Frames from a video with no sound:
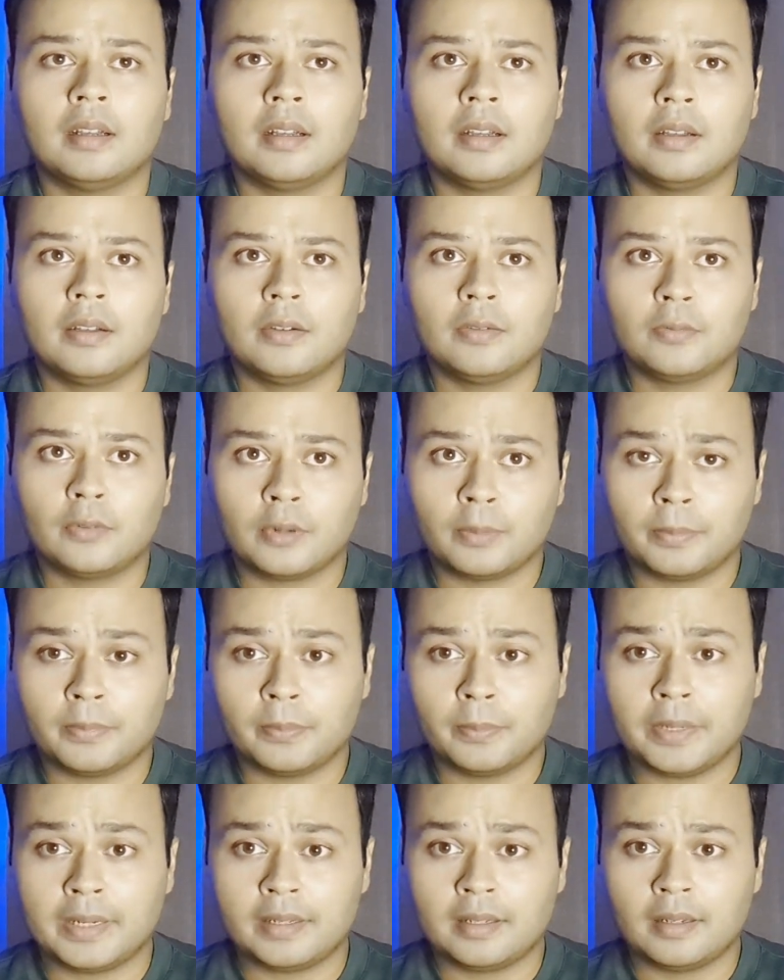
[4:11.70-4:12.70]
for
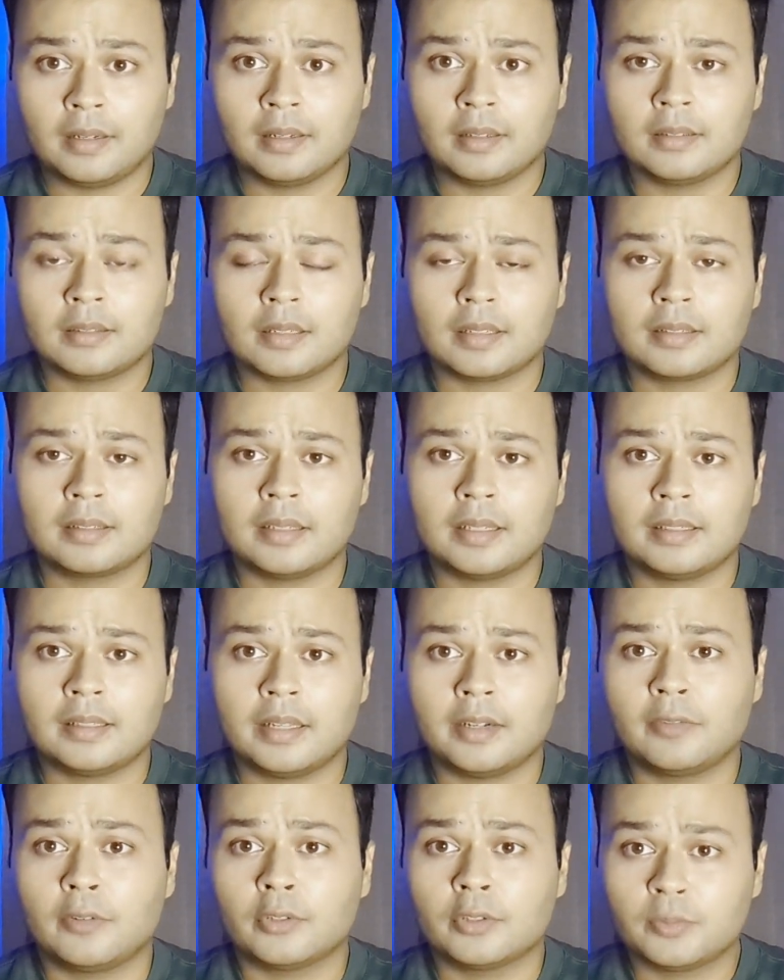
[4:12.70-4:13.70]
material success and
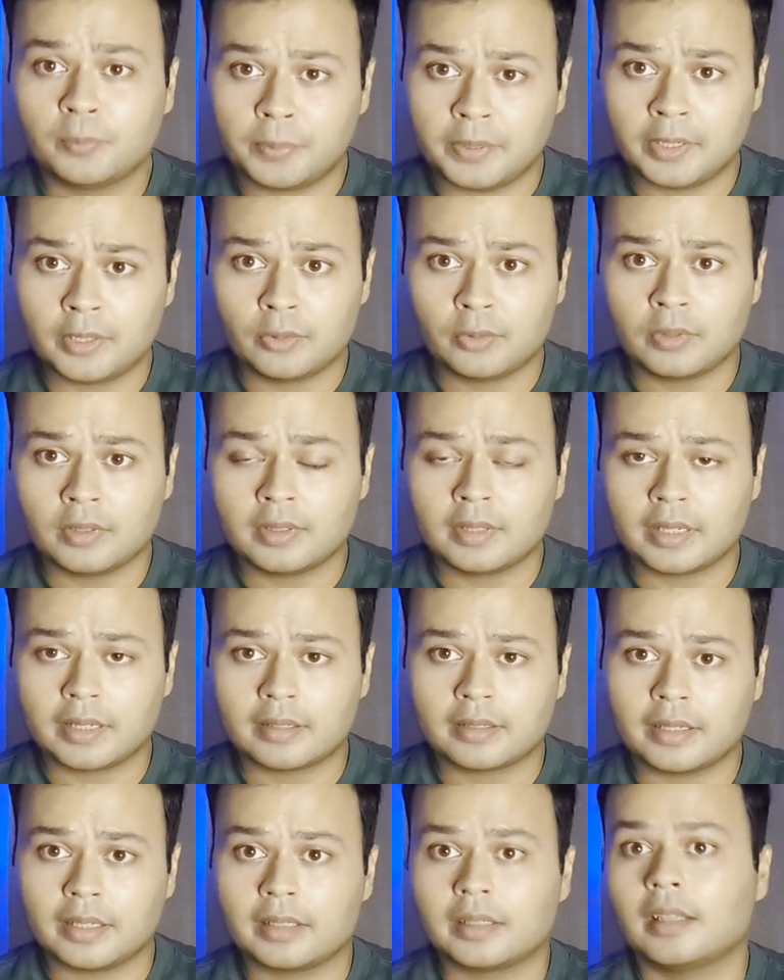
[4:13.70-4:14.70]
for spiritual success.